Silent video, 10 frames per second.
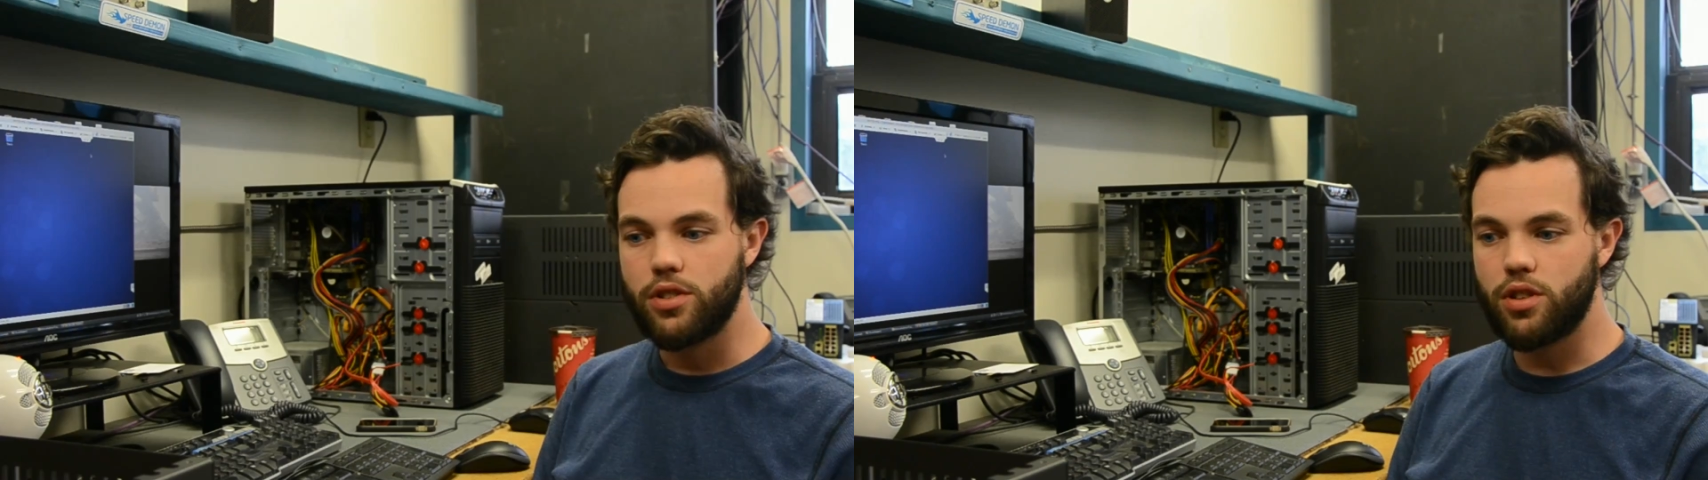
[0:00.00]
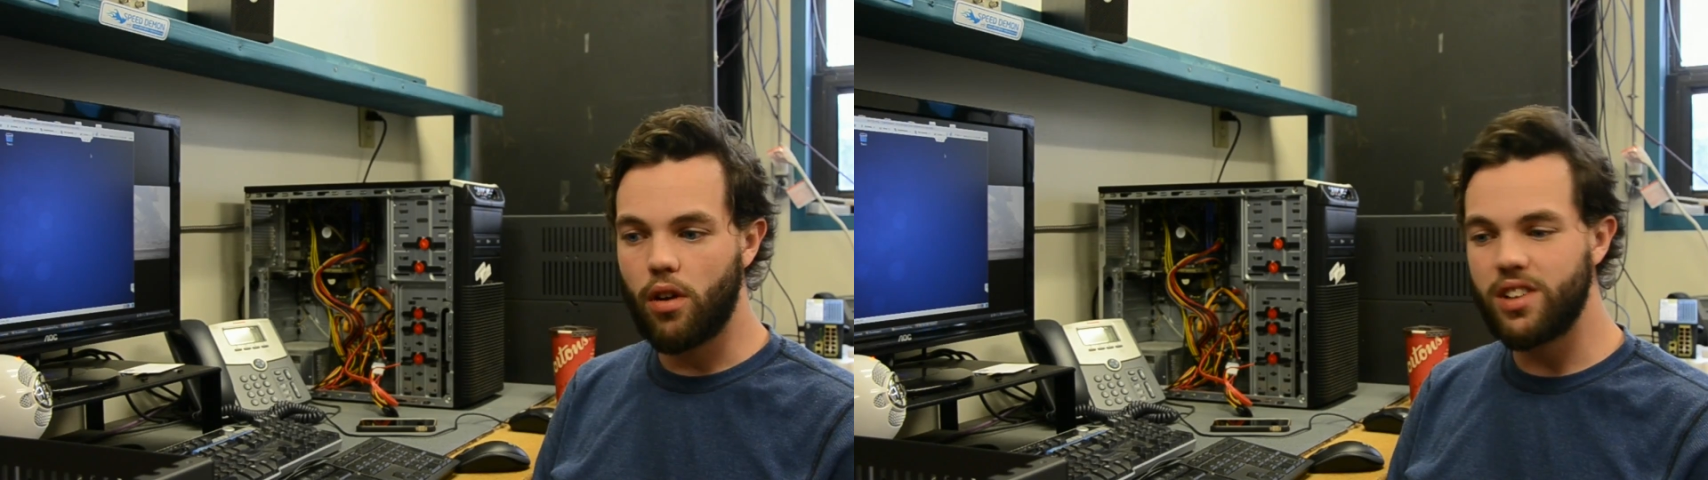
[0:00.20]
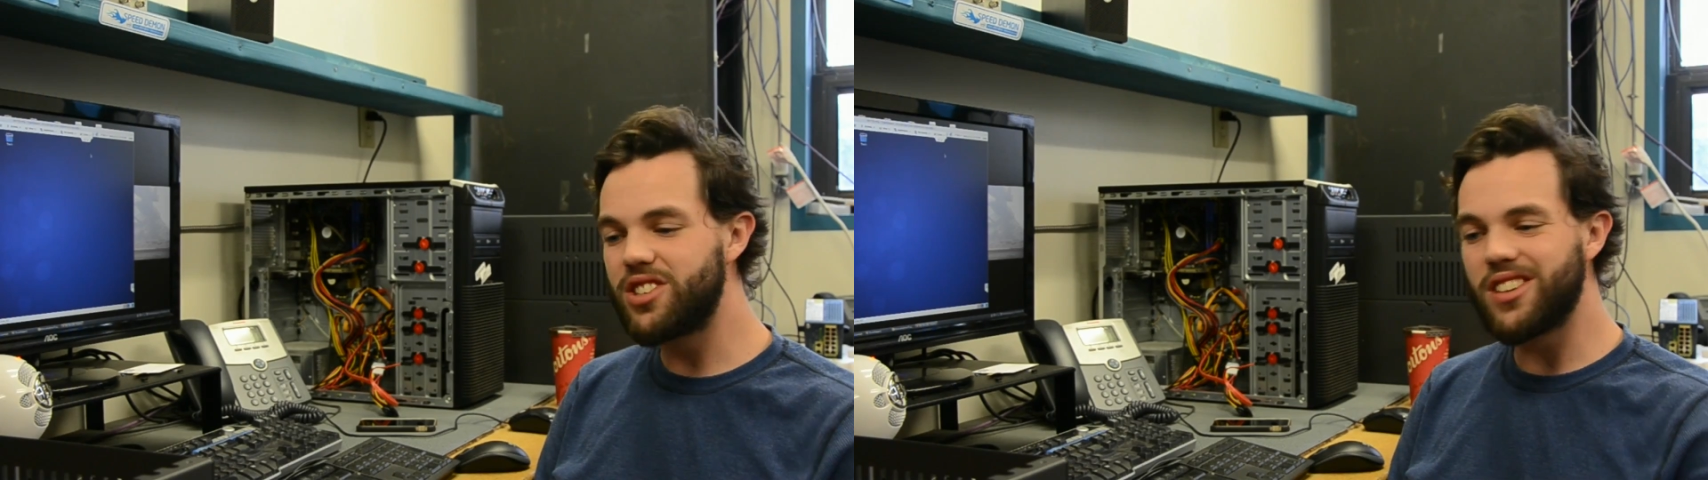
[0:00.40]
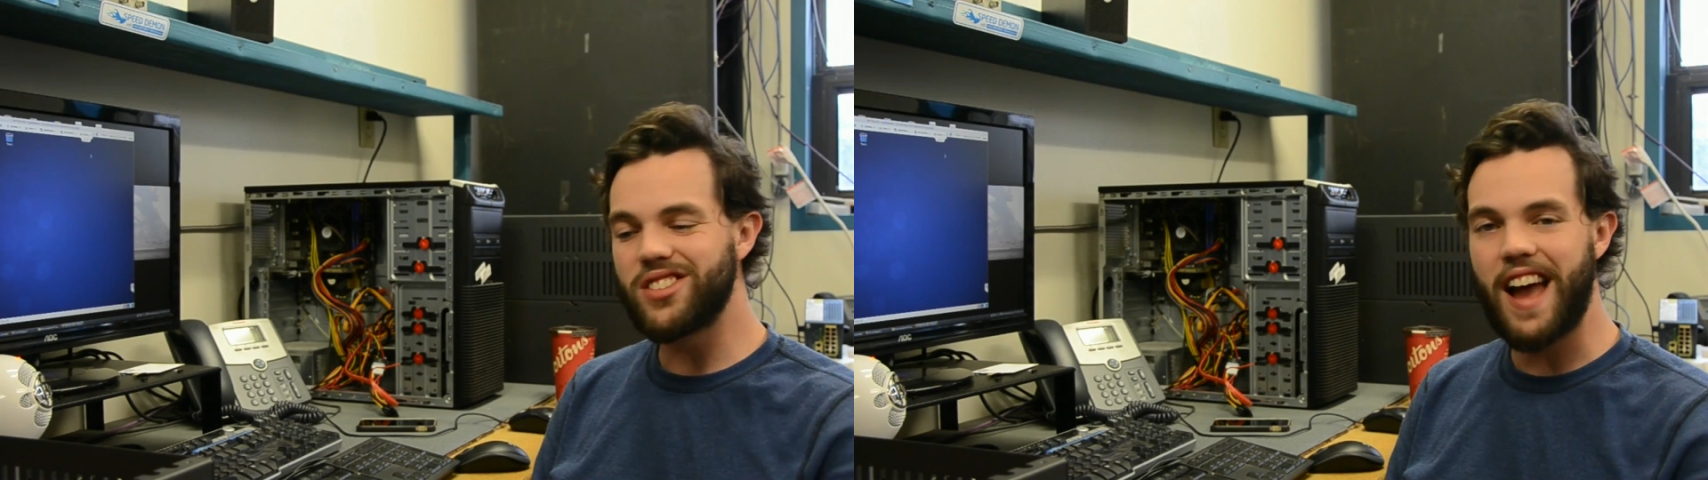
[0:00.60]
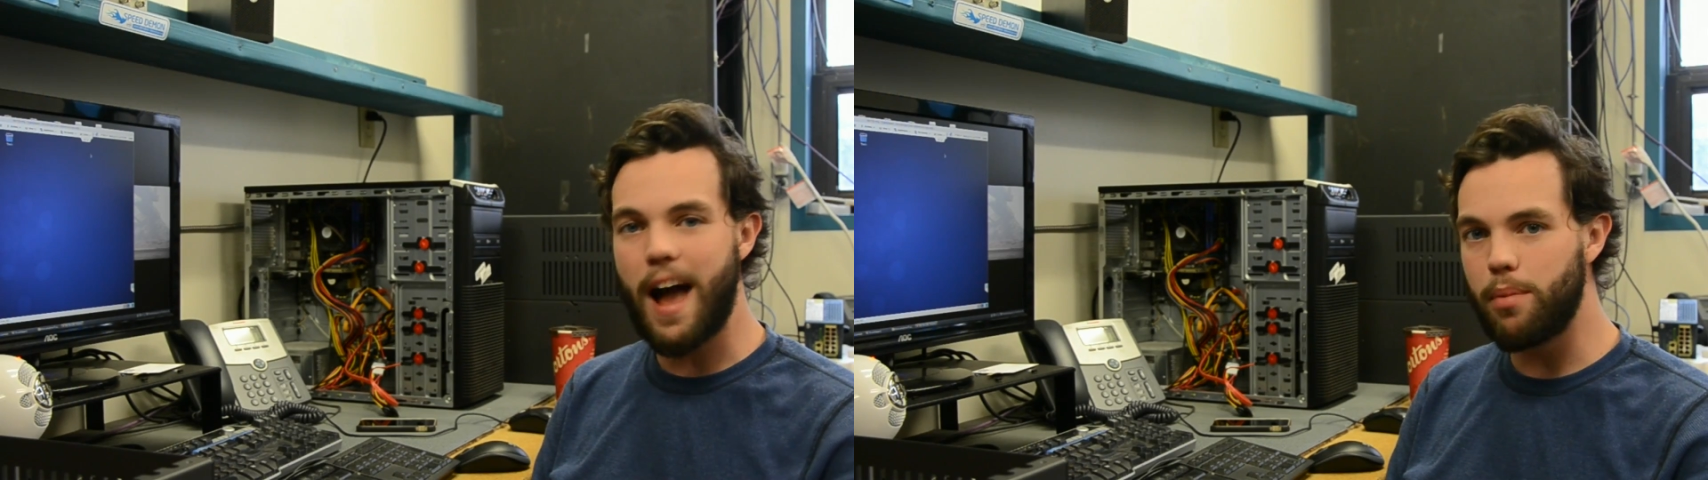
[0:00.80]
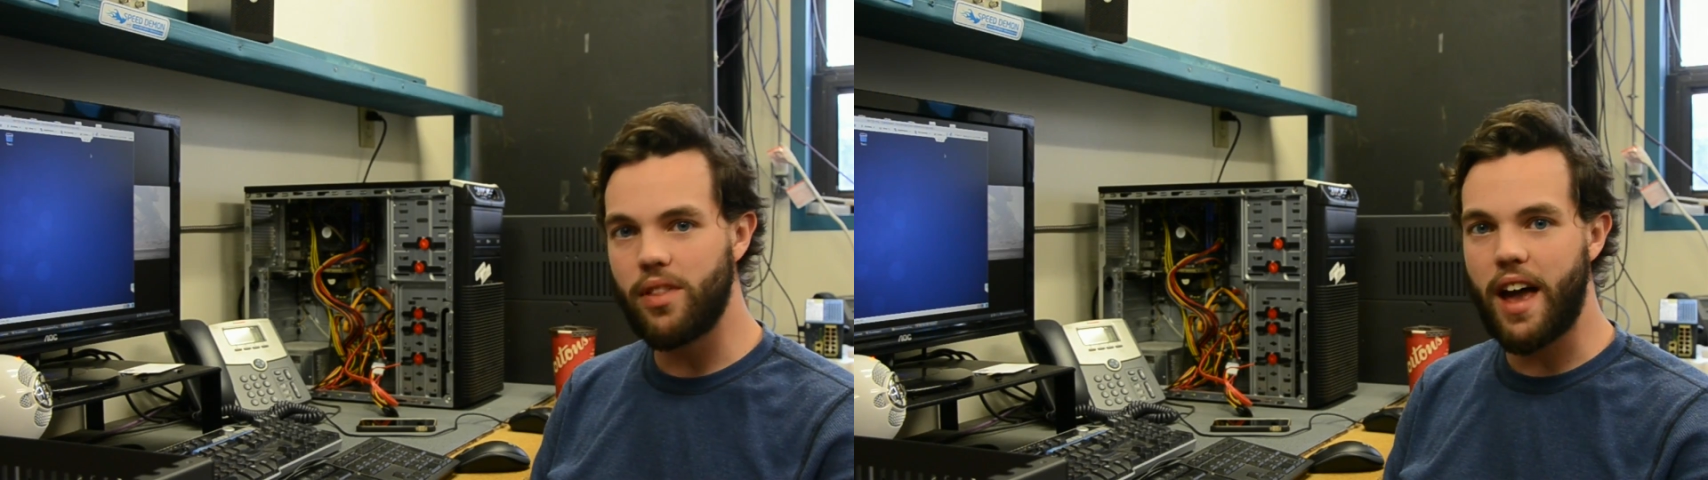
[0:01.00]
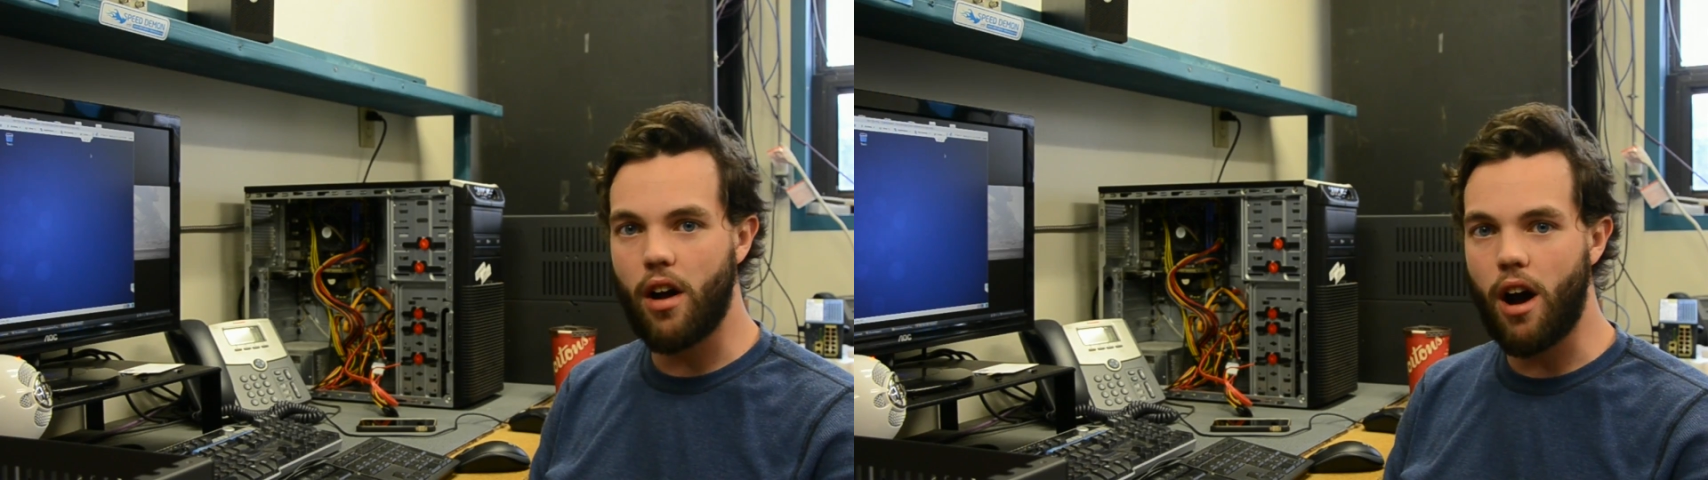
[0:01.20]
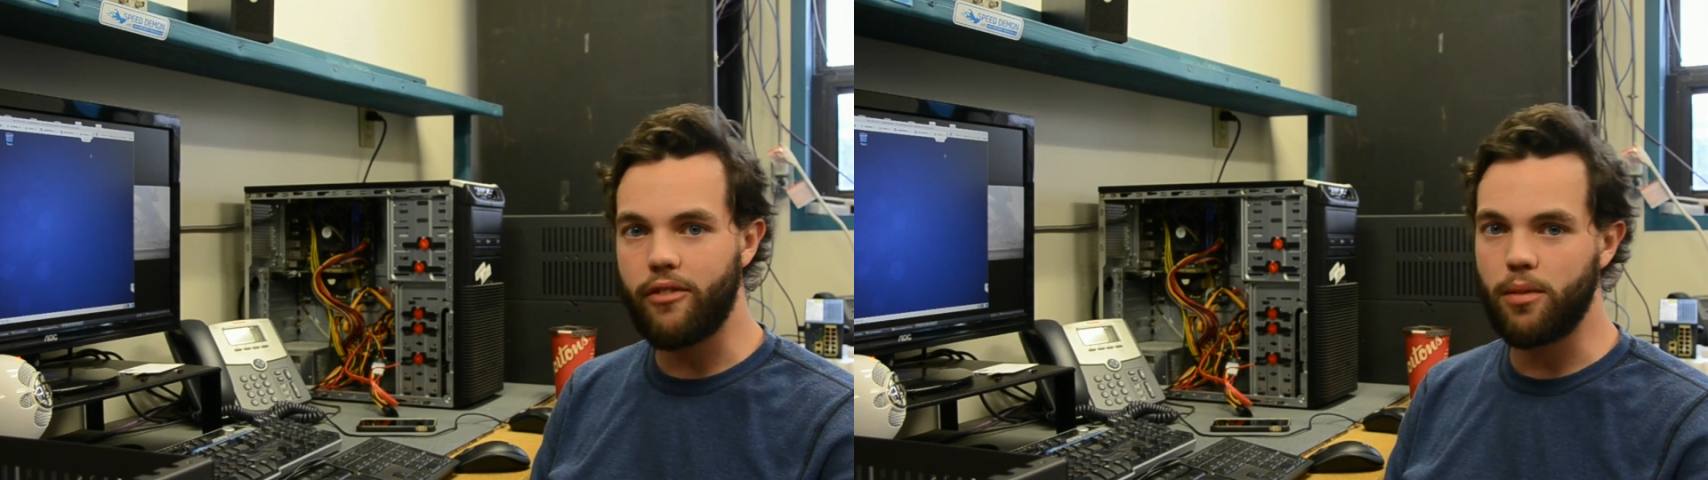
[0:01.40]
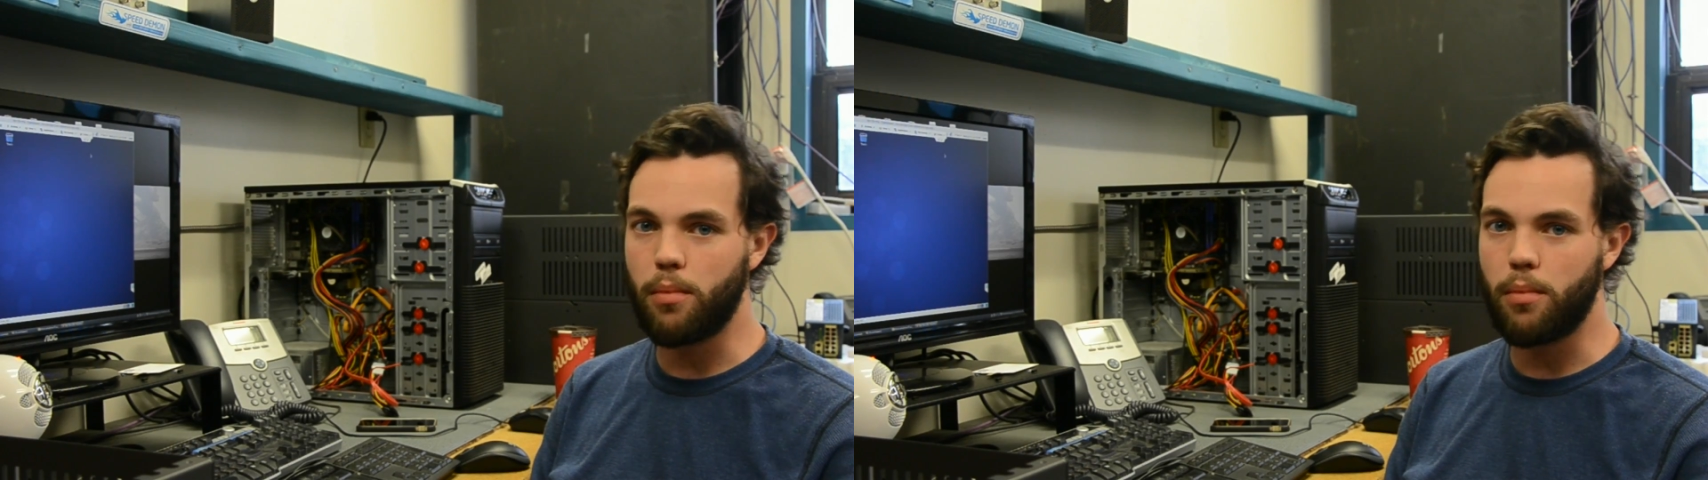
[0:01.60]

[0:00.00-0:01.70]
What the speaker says: So this doesn't happen that often,